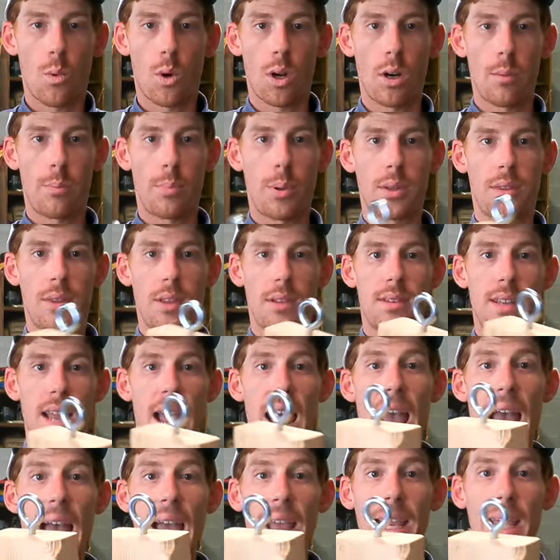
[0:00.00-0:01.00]
we're gonna put the
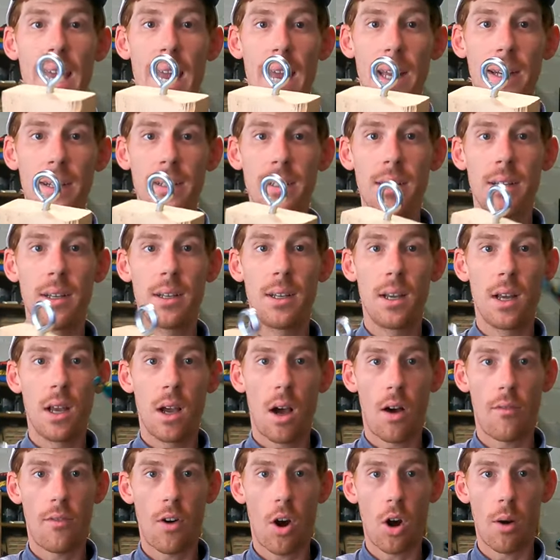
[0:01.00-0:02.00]
tag end
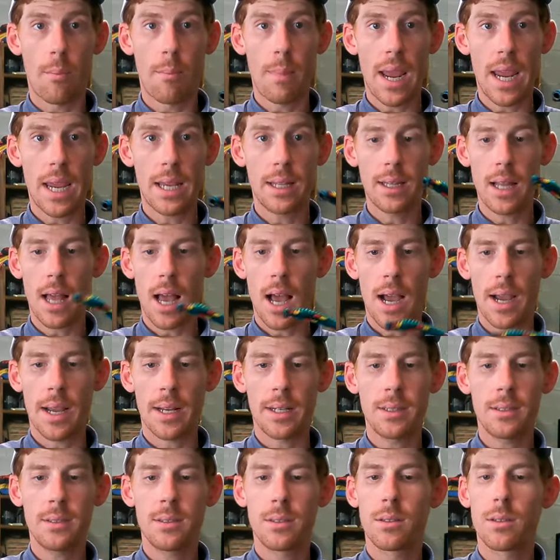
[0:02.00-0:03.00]
of our main
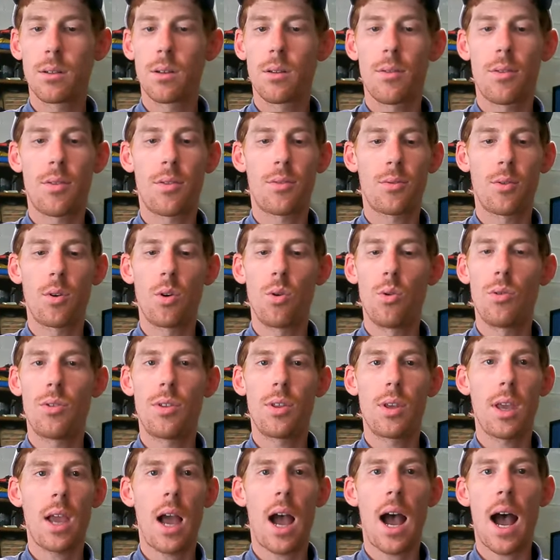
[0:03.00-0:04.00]
line through
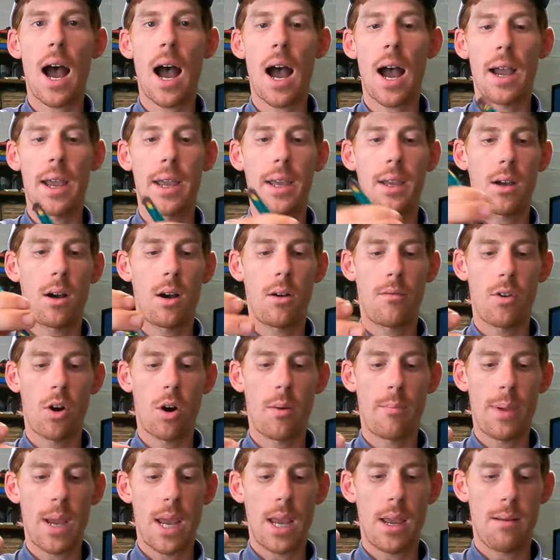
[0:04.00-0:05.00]
the eye of
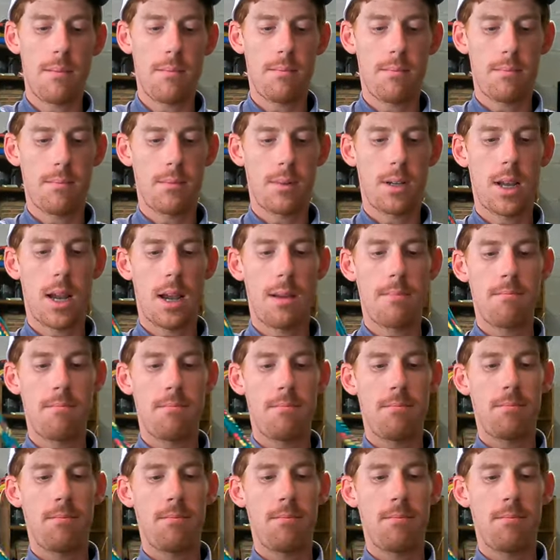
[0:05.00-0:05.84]
our bait, okay?